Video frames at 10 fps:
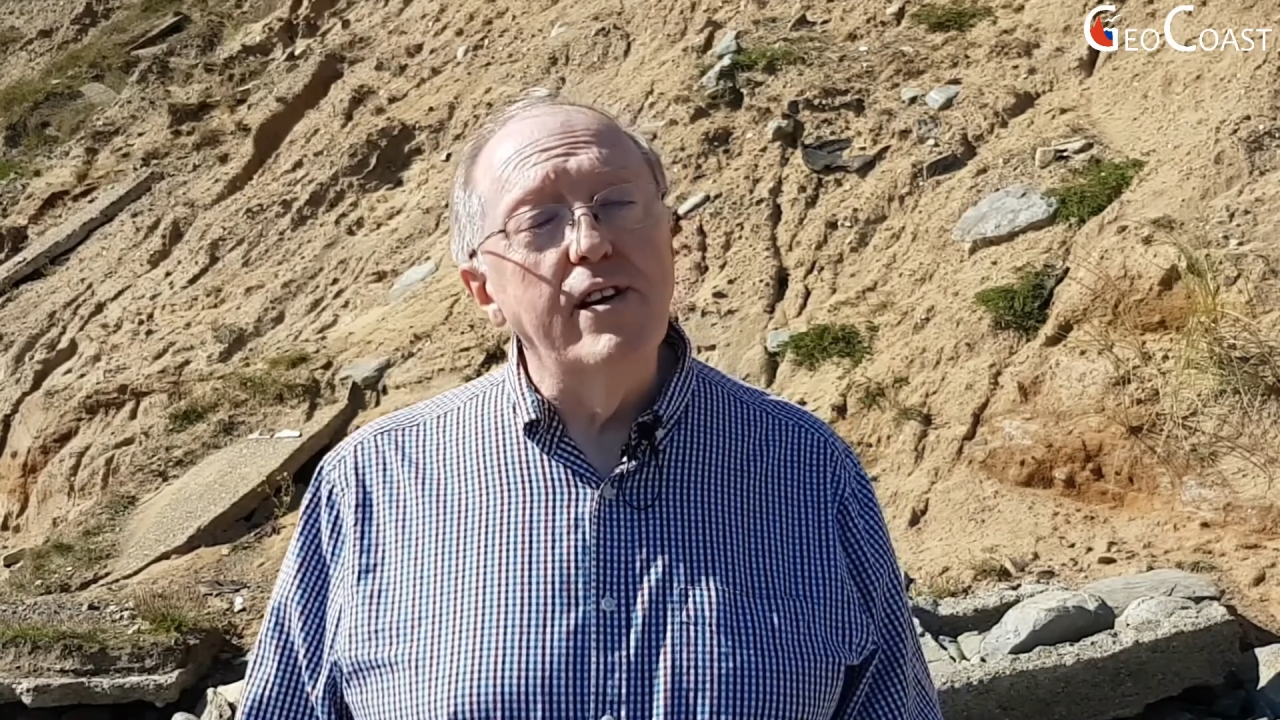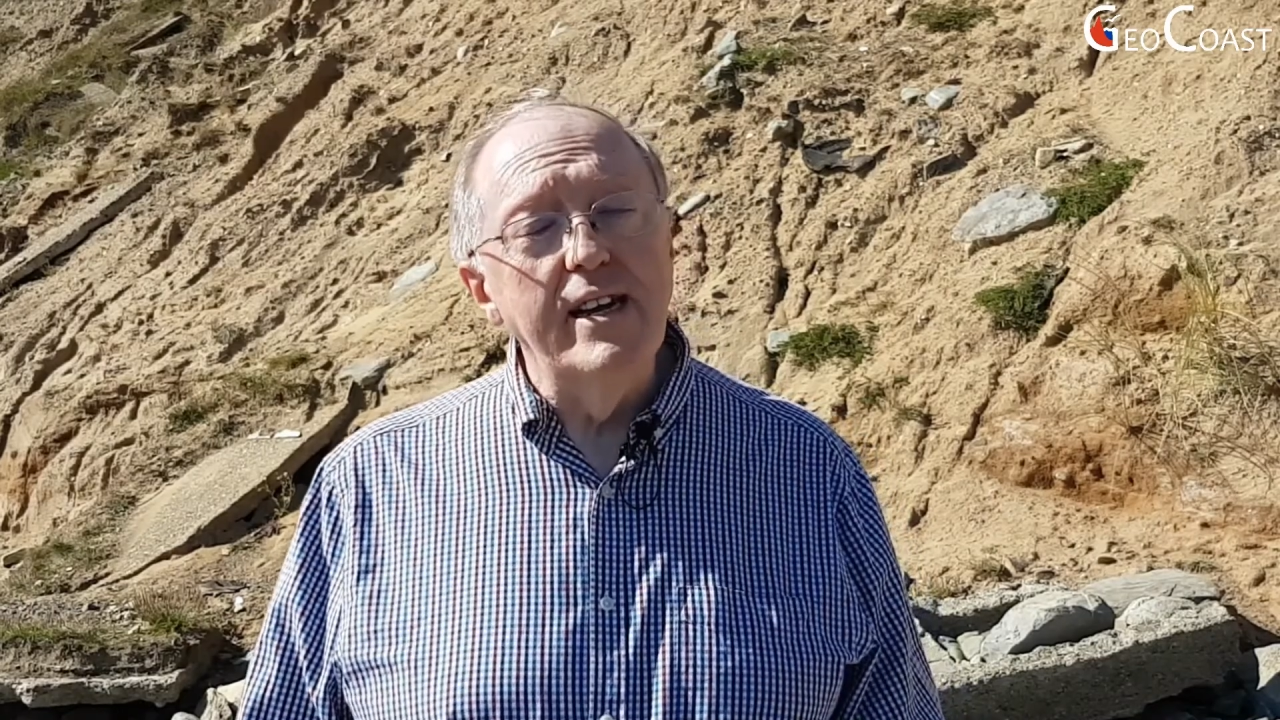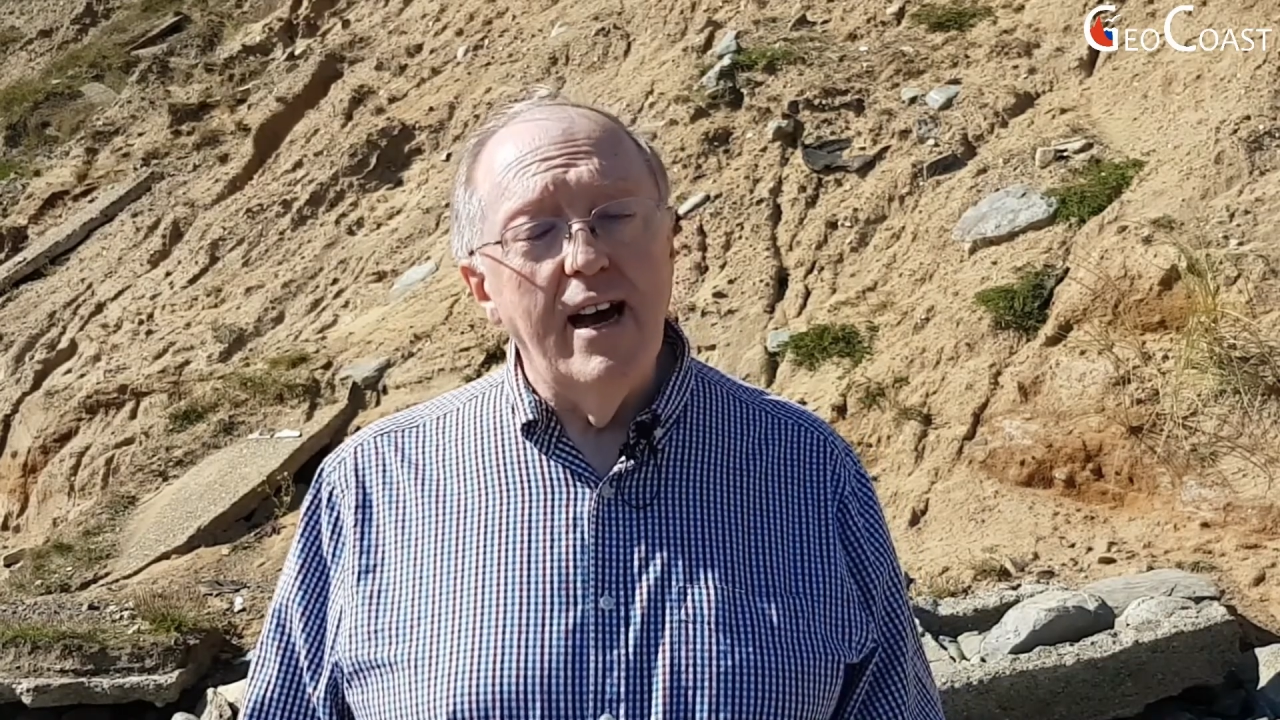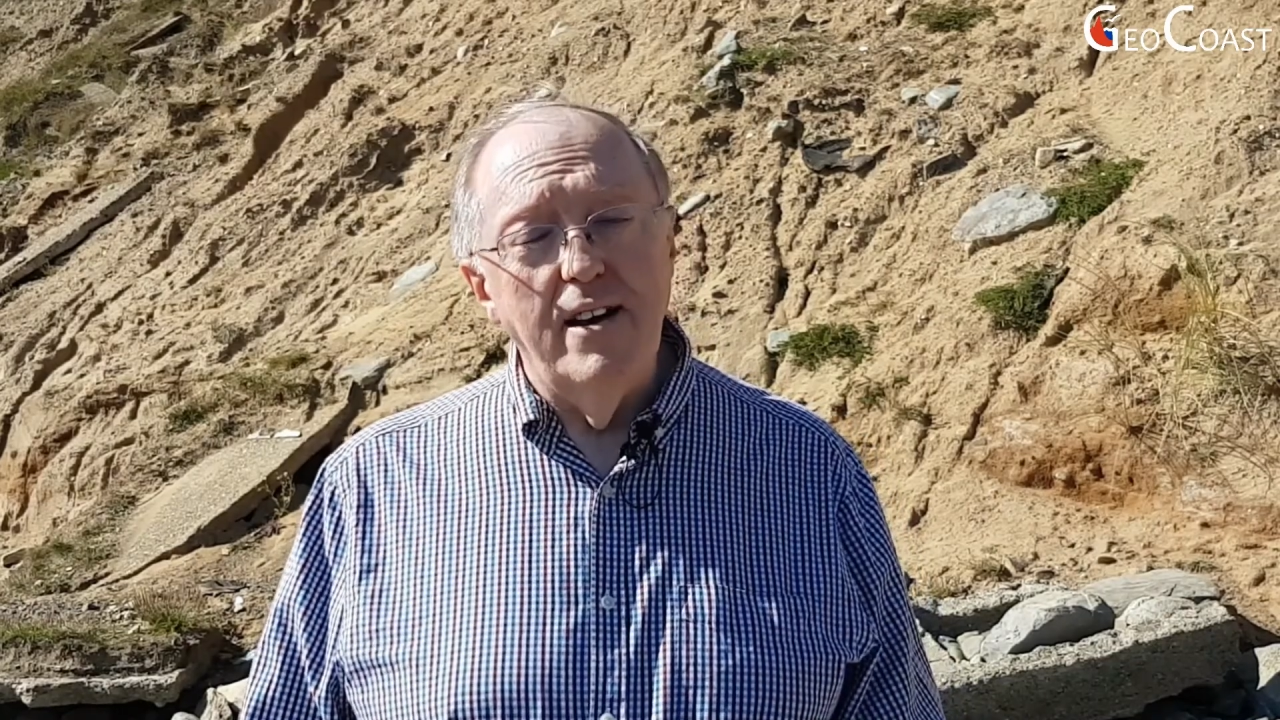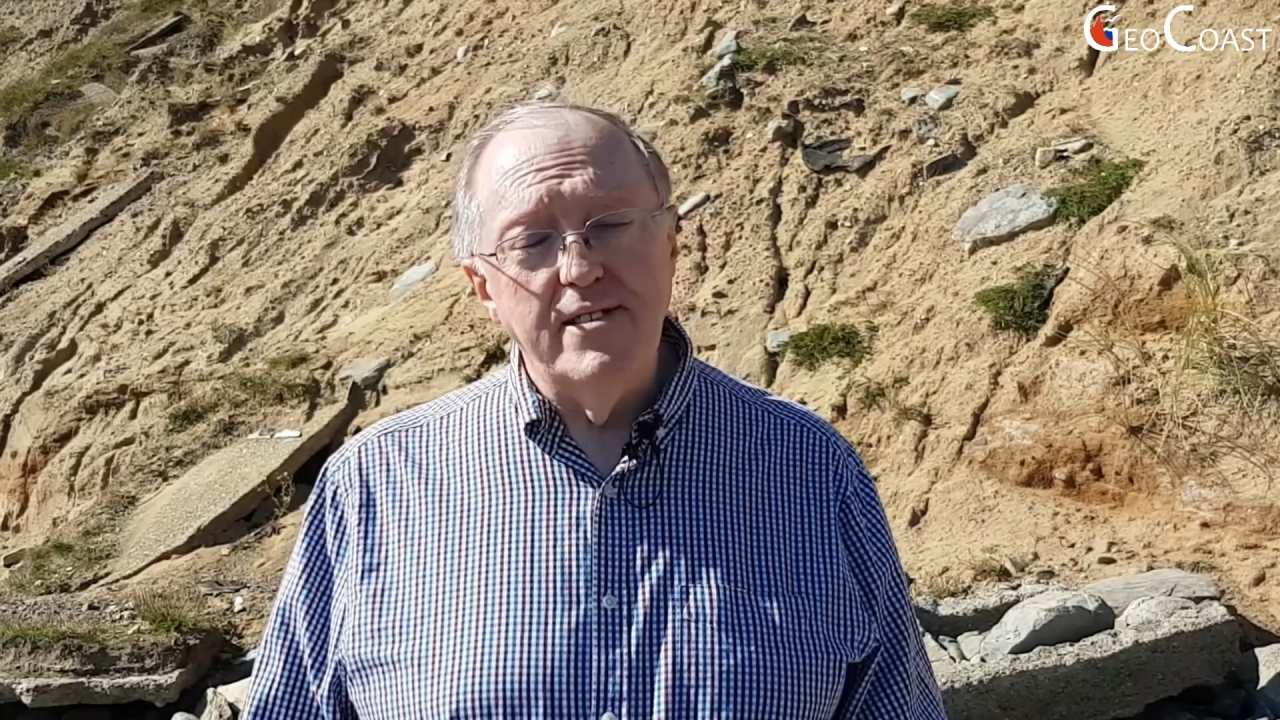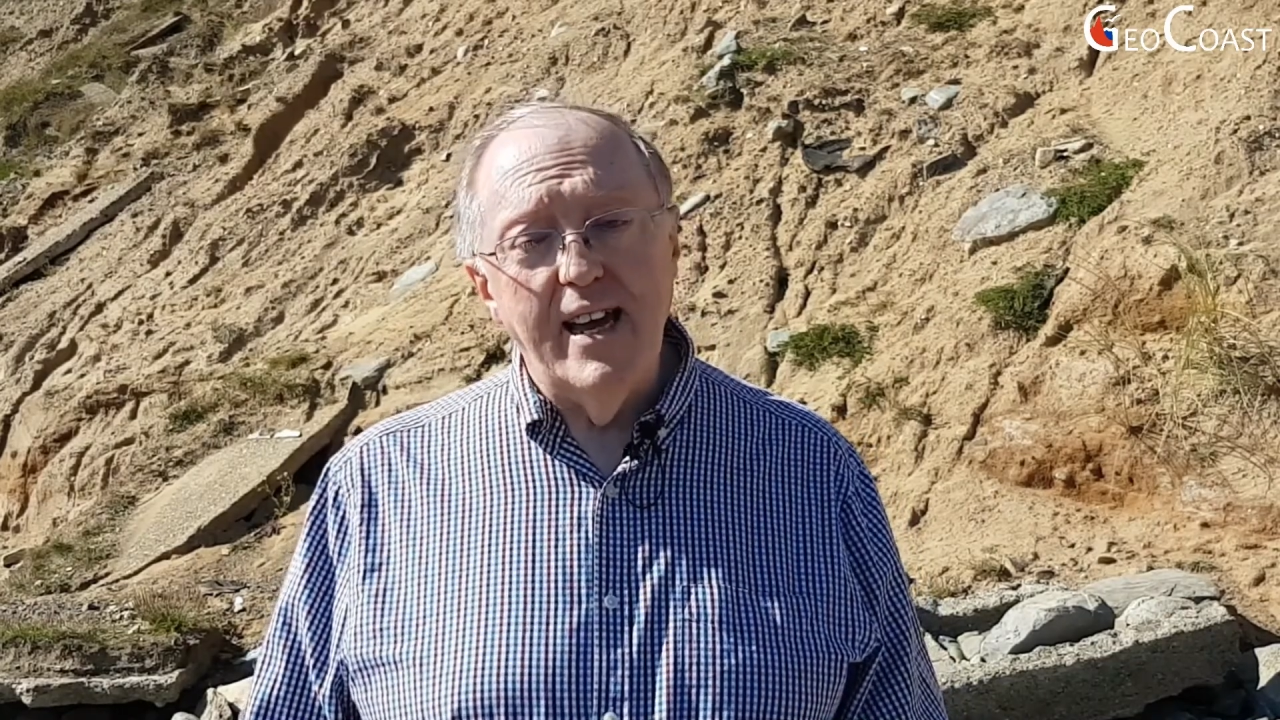greenhouse